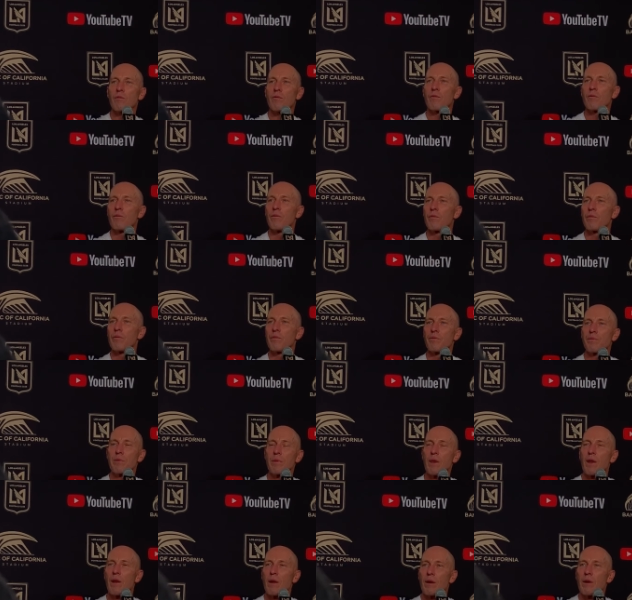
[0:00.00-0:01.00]
how seasons
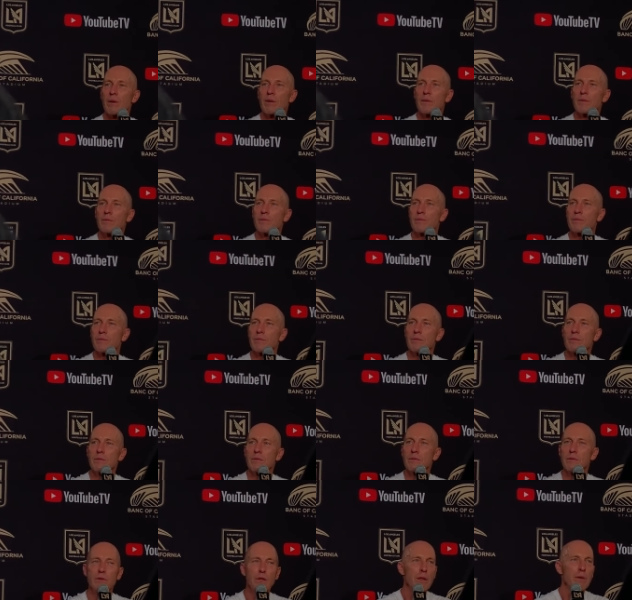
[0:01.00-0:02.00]
like this don't happen
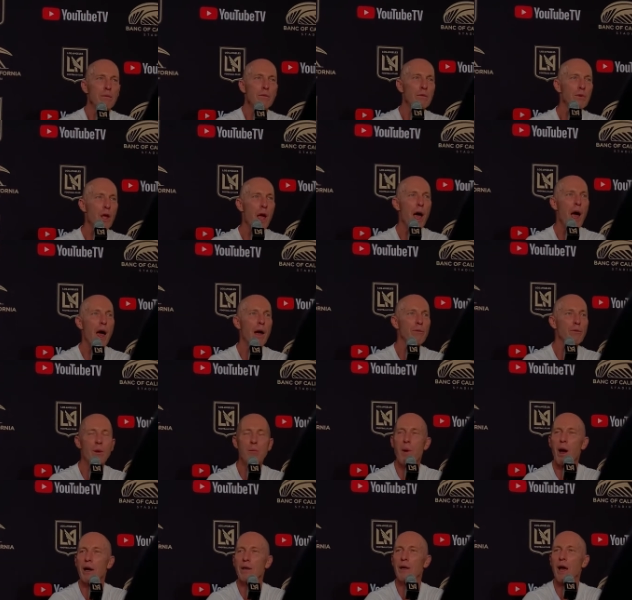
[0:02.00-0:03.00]
all the time. Yeah, I
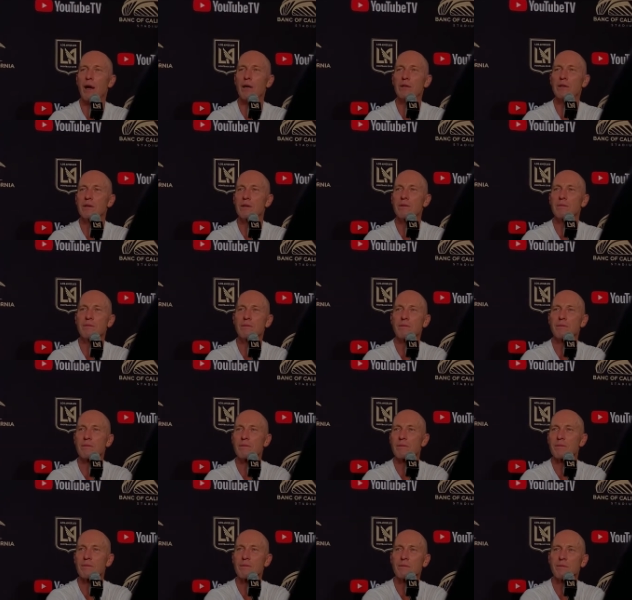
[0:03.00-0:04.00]
remind how you us. Seize the
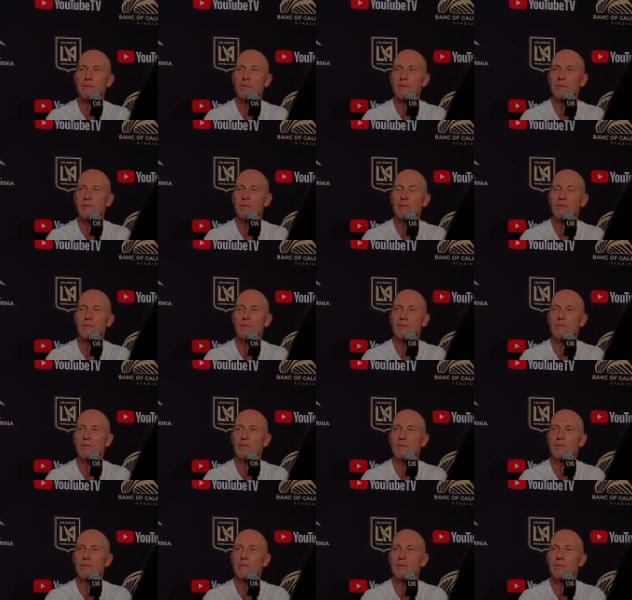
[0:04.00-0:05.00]
moment. Is
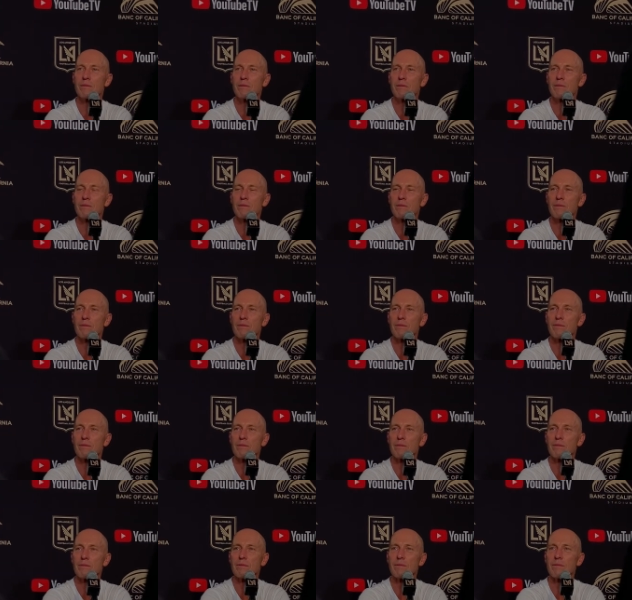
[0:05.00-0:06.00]
this trophy more
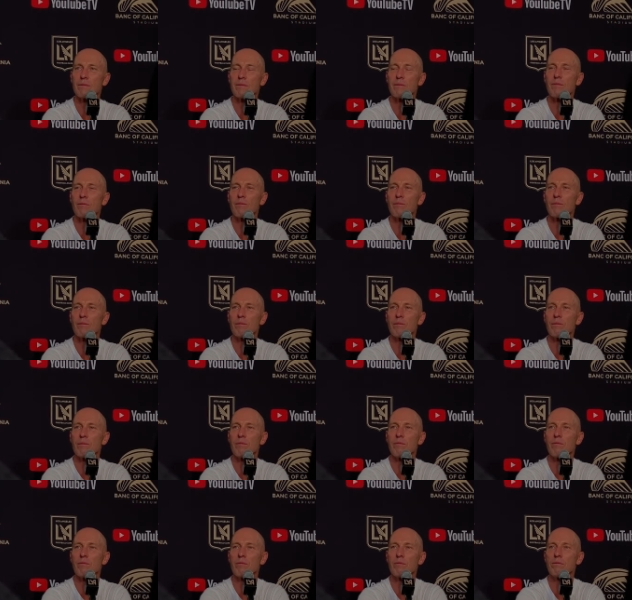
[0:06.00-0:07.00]
special because
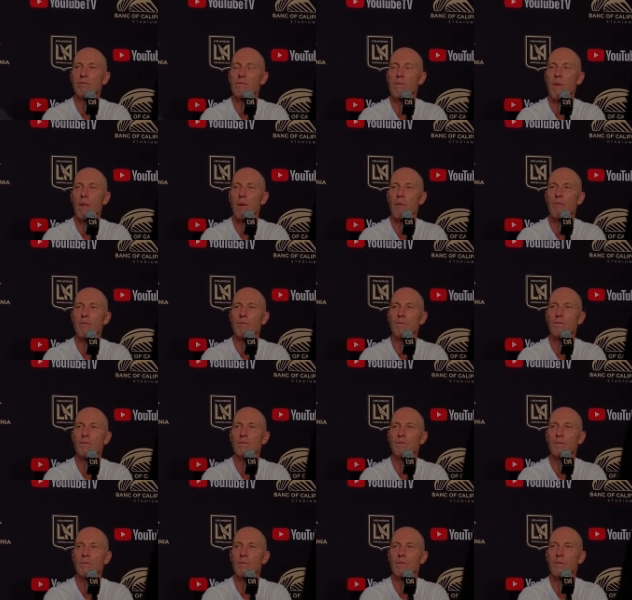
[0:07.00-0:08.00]
it
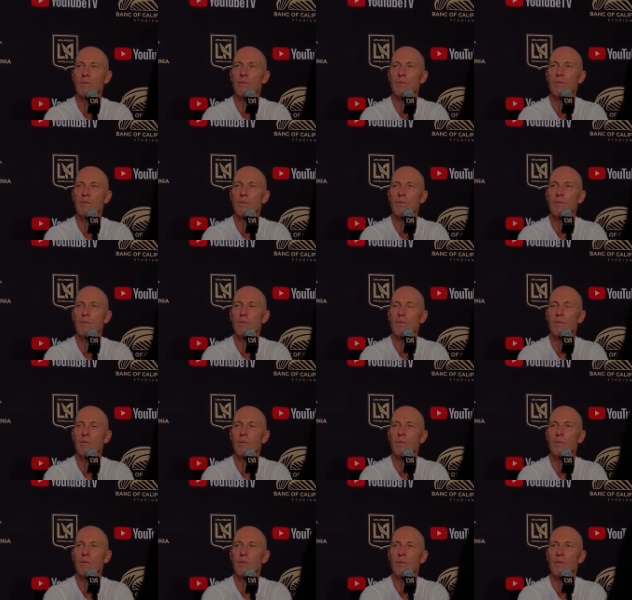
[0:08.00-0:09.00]
reflects what you guys have
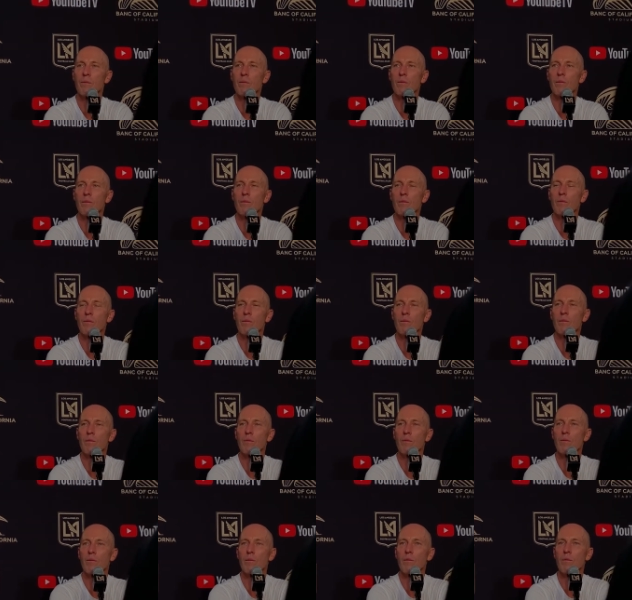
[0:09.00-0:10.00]
done like all season long?
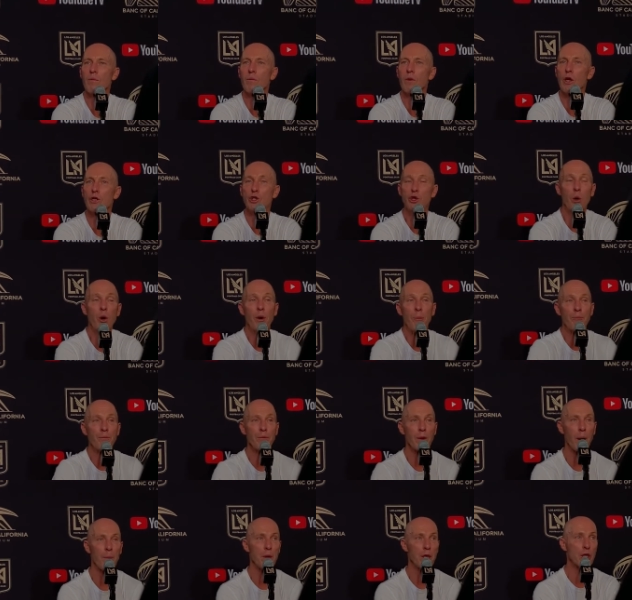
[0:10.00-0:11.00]
Sure.
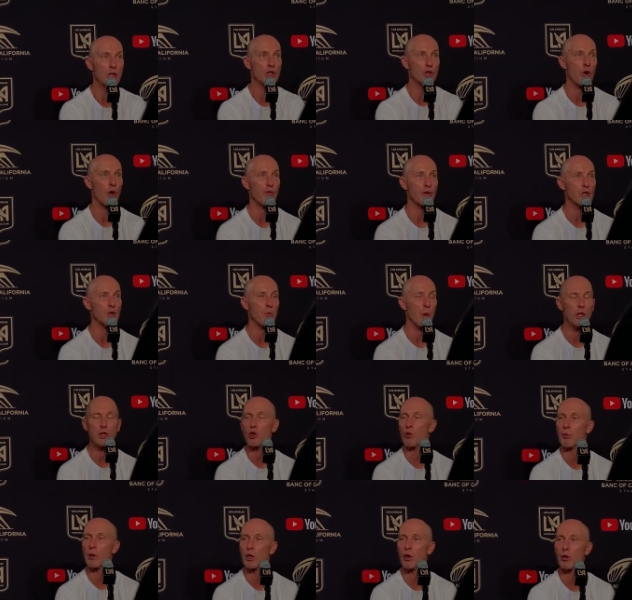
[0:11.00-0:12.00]
I mean, this trophy's
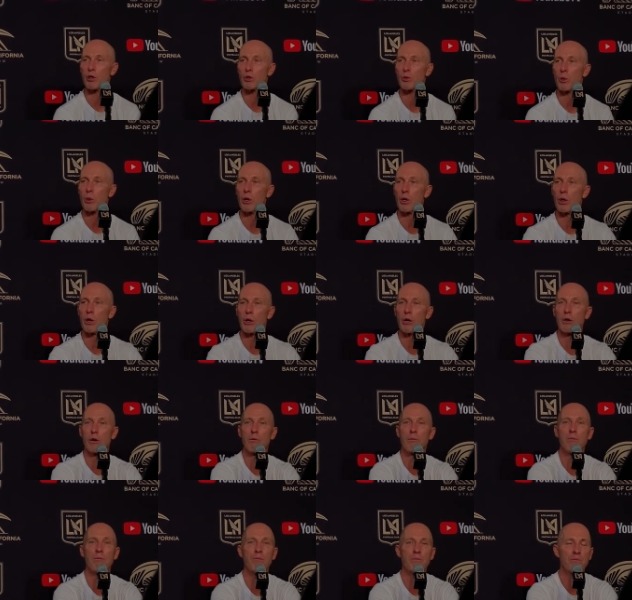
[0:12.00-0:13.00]
special because
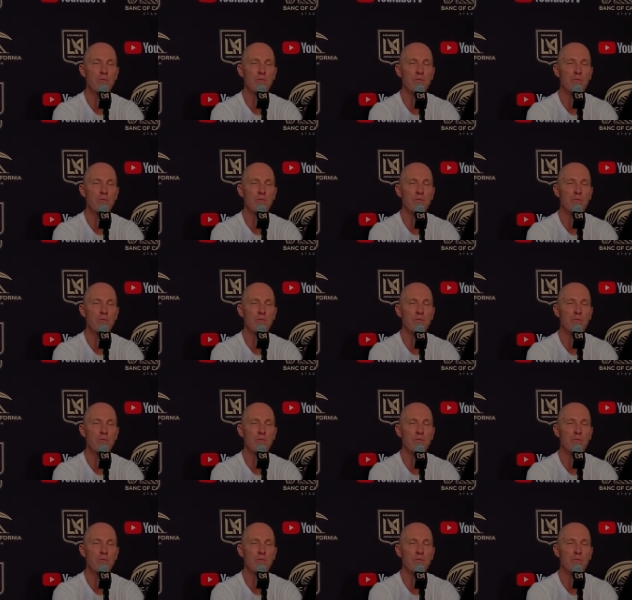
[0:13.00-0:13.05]
we're